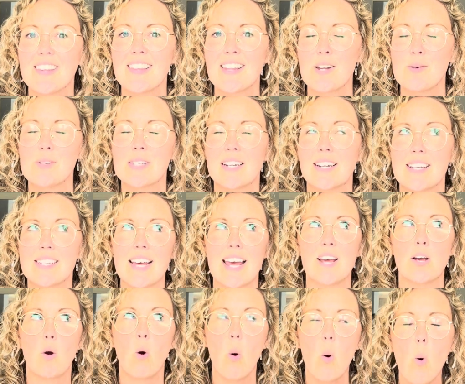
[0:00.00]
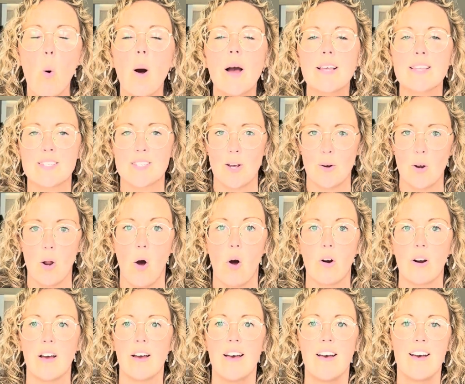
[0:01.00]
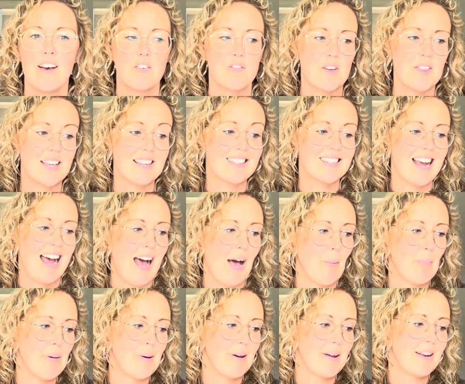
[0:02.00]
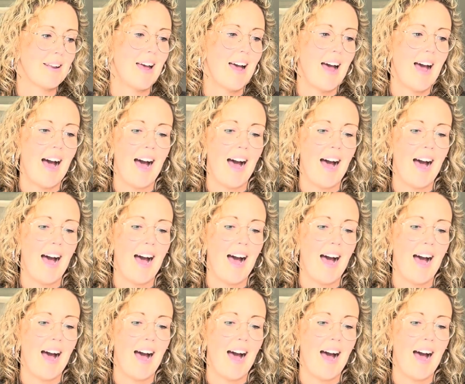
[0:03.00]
that it was going to take quite so long for this to happen,